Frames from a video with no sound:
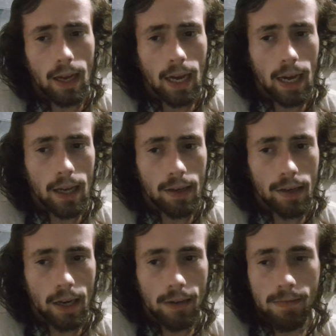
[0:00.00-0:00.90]
and
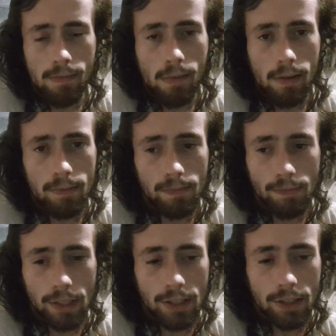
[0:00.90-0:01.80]
yeah,
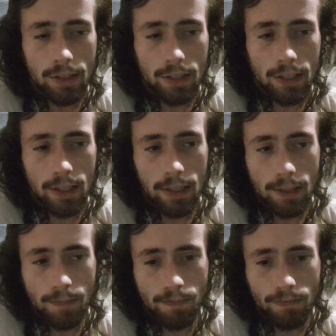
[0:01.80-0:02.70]
that's
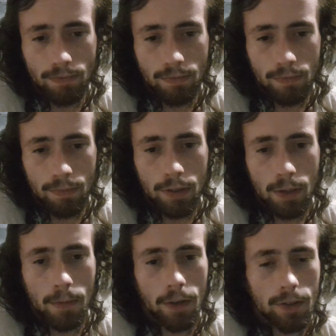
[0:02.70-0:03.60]
the
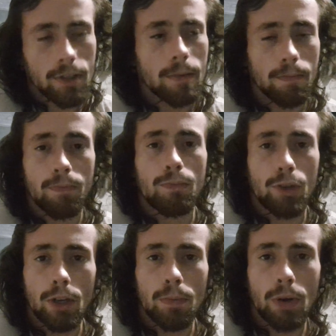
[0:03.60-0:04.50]
most I'm
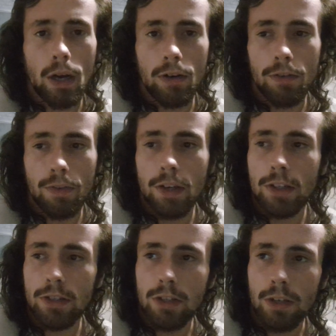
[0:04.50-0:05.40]
proud of, and
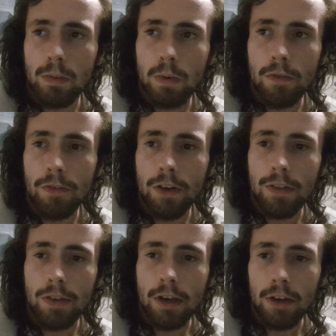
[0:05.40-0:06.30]
it's the one thing
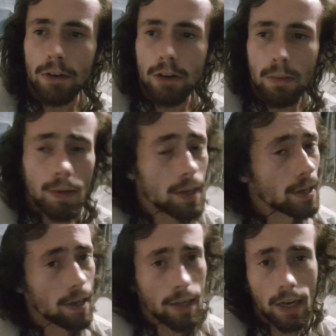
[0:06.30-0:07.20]
that nobody
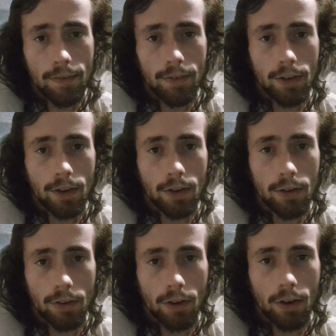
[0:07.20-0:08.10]
can never
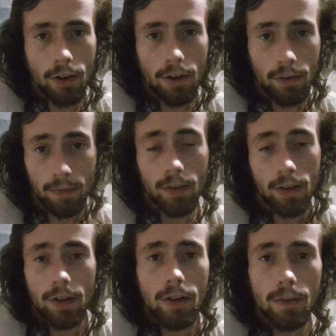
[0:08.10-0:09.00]
knock
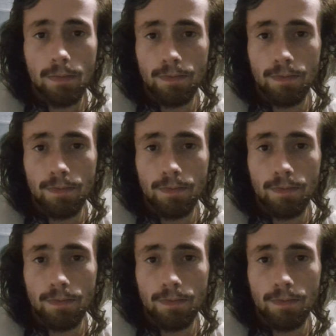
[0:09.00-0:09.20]
you know